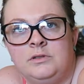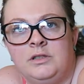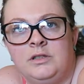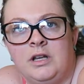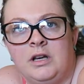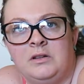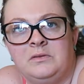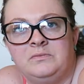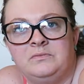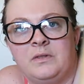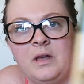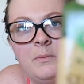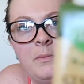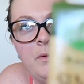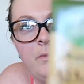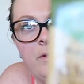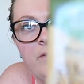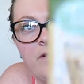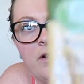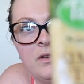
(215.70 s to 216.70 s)
you know. I
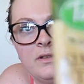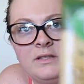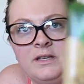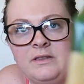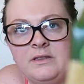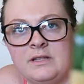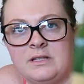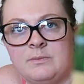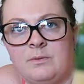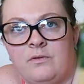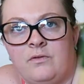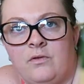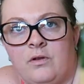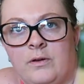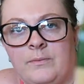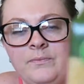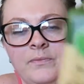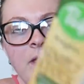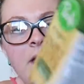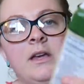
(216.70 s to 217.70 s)
mean, we've all seen this
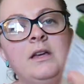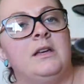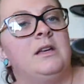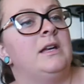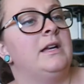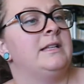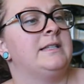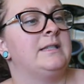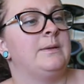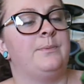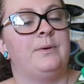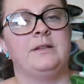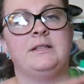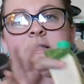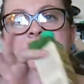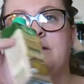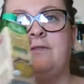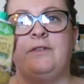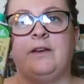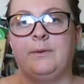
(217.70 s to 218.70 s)
before. It's the
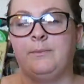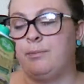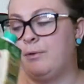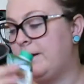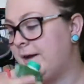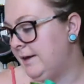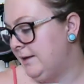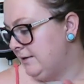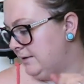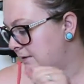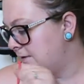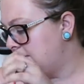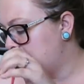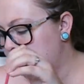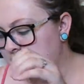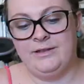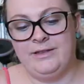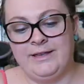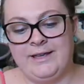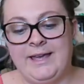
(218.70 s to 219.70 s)
Pacific brand.
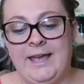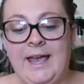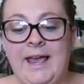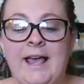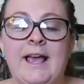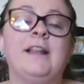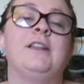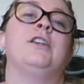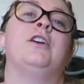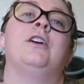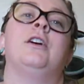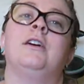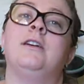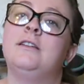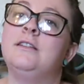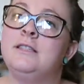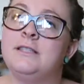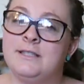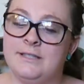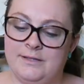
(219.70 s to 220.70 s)
The canned
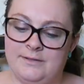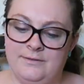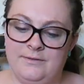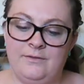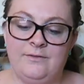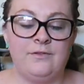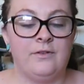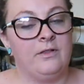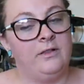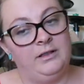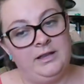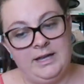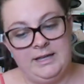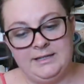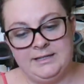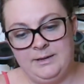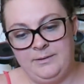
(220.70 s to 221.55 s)
goods for the lazy